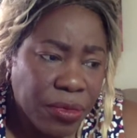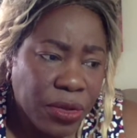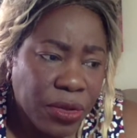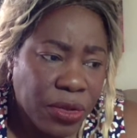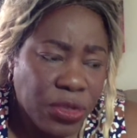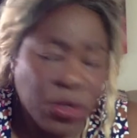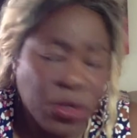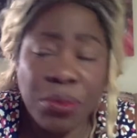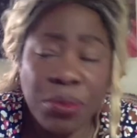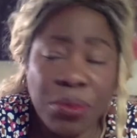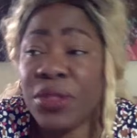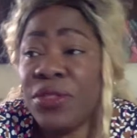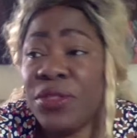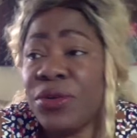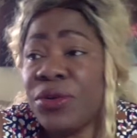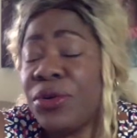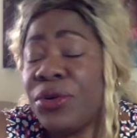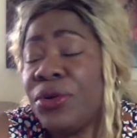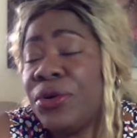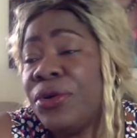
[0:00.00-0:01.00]
some
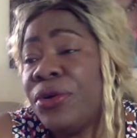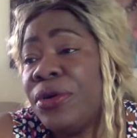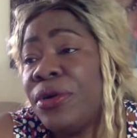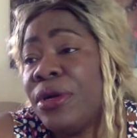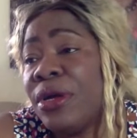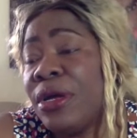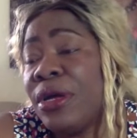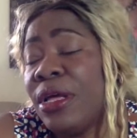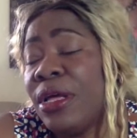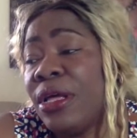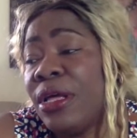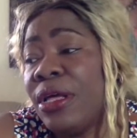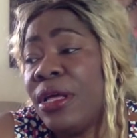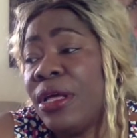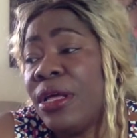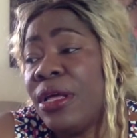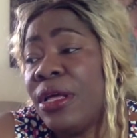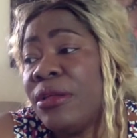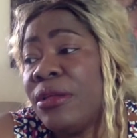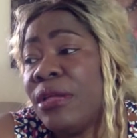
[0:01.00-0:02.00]
other,
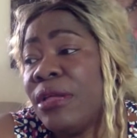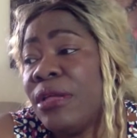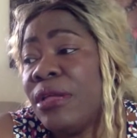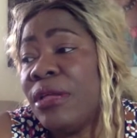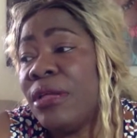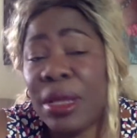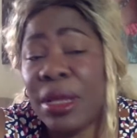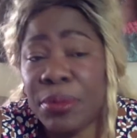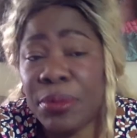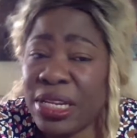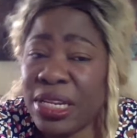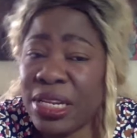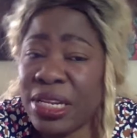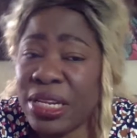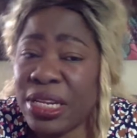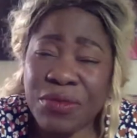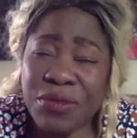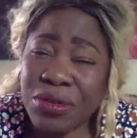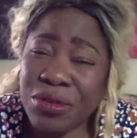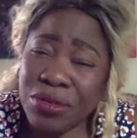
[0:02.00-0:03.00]
I
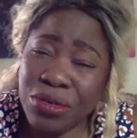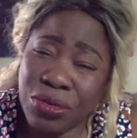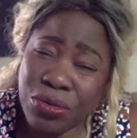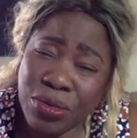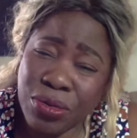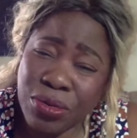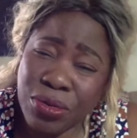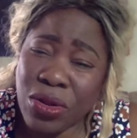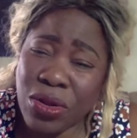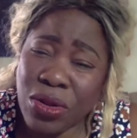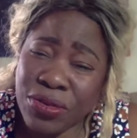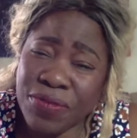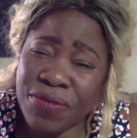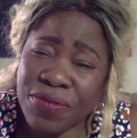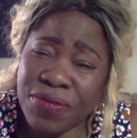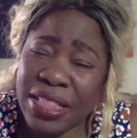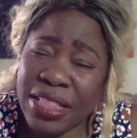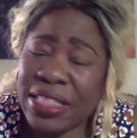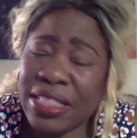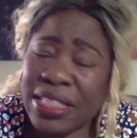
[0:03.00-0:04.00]
believe you would also
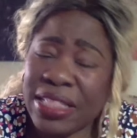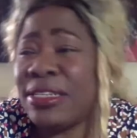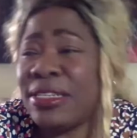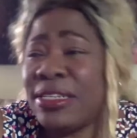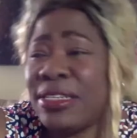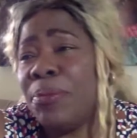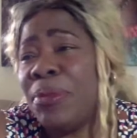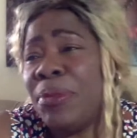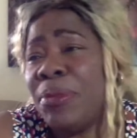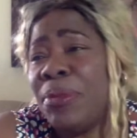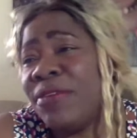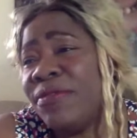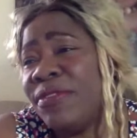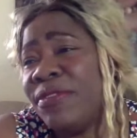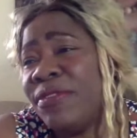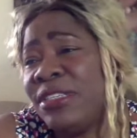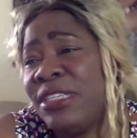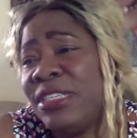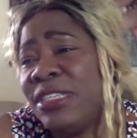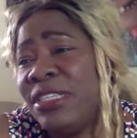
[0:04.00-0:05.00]
find this in the
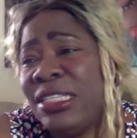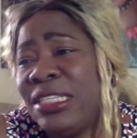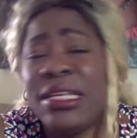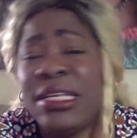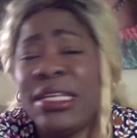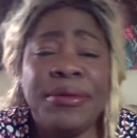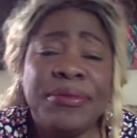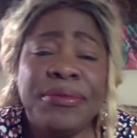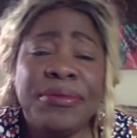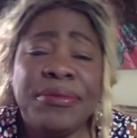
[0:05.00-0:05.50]
Bhagavad Gita,